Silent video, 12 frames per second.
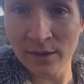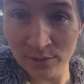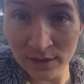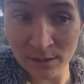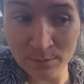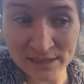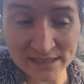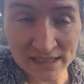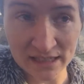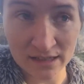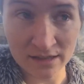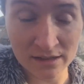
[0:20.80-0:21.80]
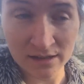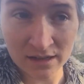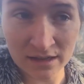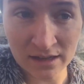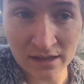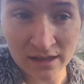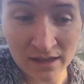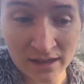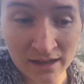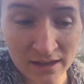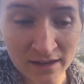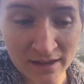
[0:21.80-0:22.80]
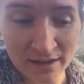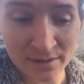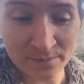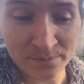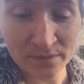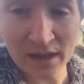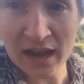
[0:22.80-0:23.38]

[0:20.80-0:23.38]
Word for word: and really busy. Um,